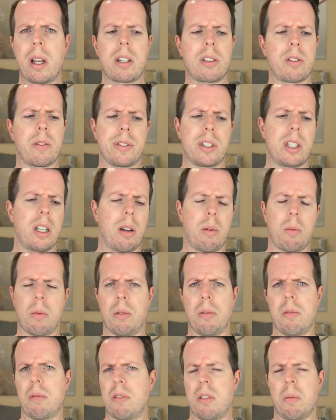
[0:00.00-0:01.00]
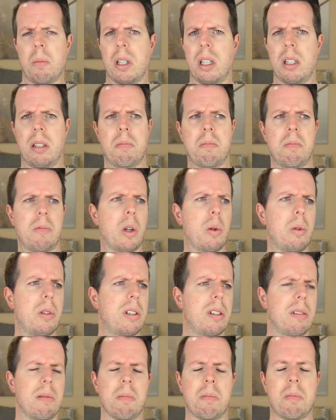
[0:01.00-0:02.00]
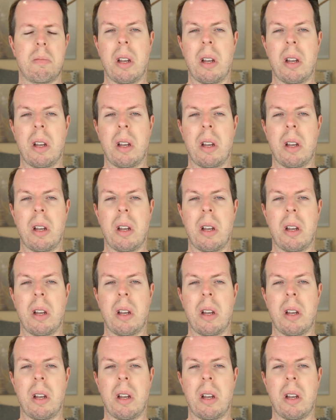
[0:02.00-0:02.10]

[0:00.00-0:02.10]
because obviously I want to be noticed and